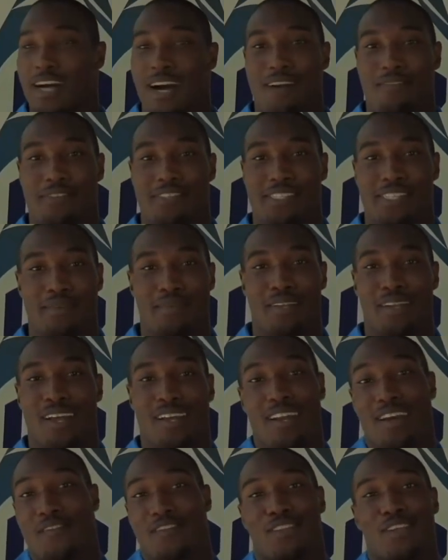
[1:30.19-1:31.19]
conference, something I
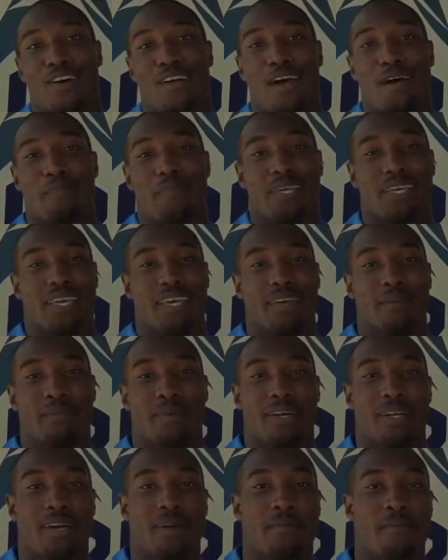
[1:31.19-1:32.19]
never thought I'd be in.
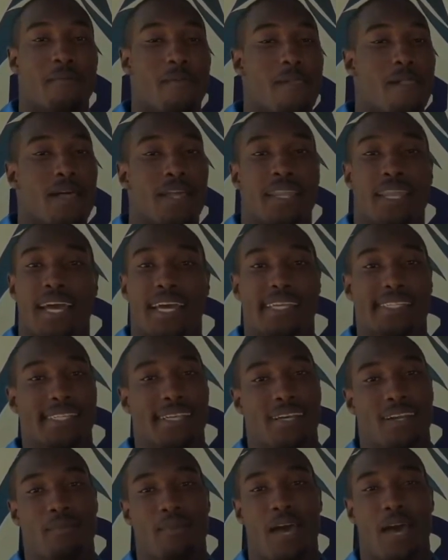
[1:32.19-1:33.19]
But like I
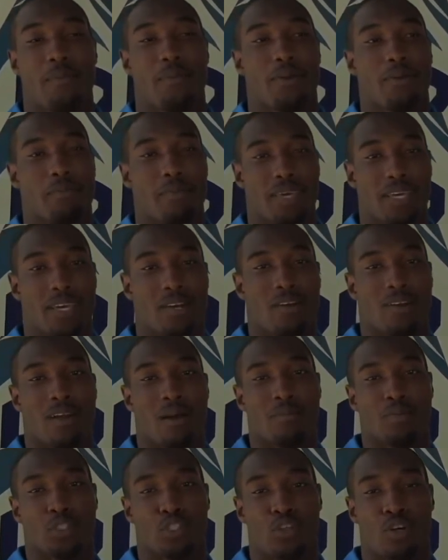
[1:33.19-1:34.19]
said, I'm happy to be here and
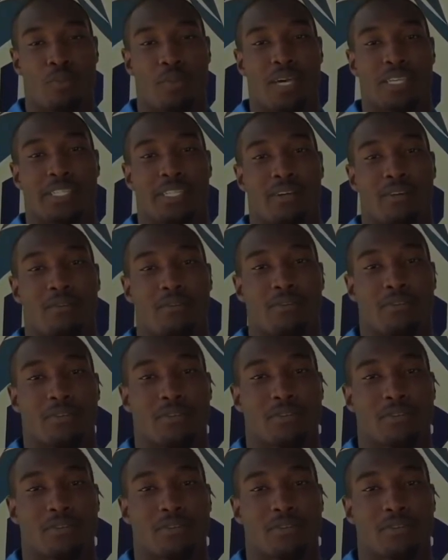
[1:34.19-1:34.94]
I'm enjoying myself.